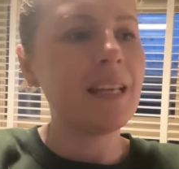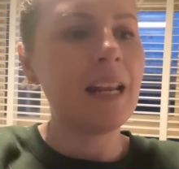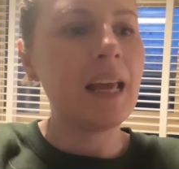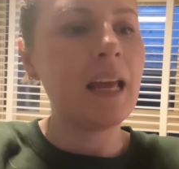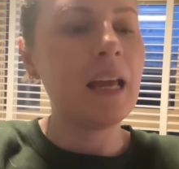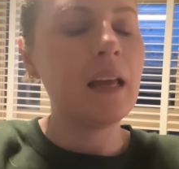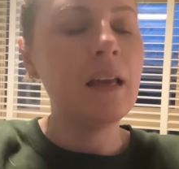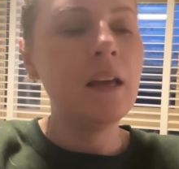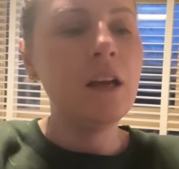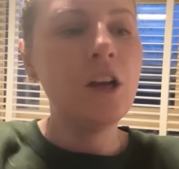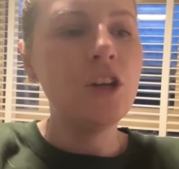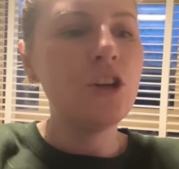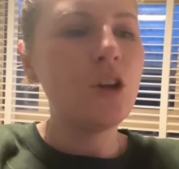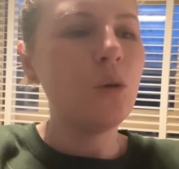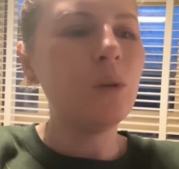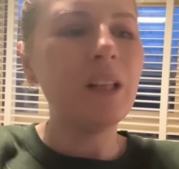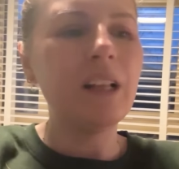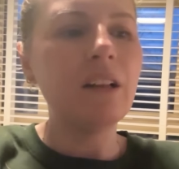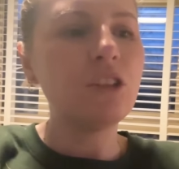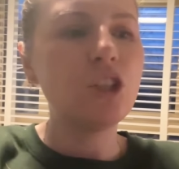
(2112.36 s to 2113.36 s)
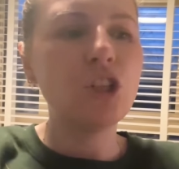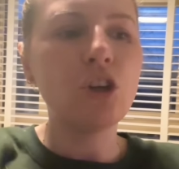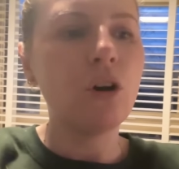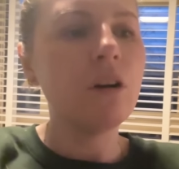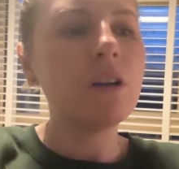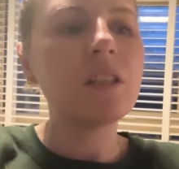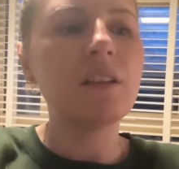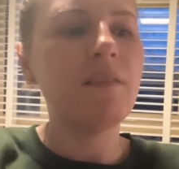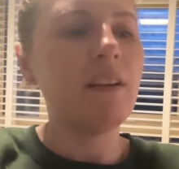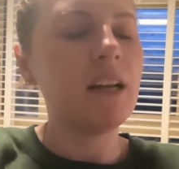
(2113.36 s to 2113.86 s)
it, no little
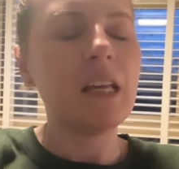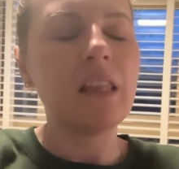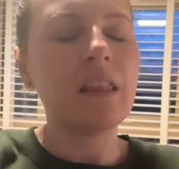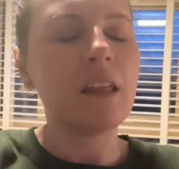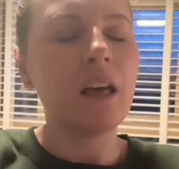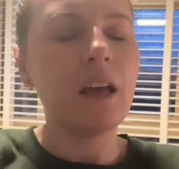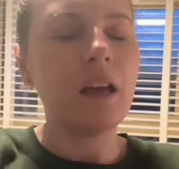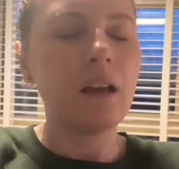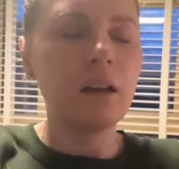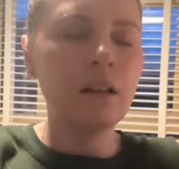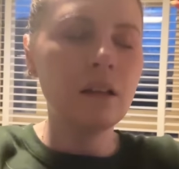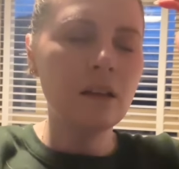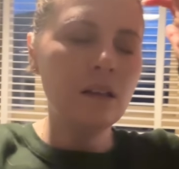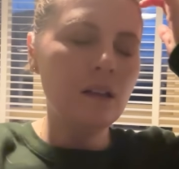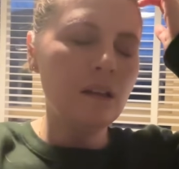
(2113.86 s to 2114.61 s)
chunks of anything.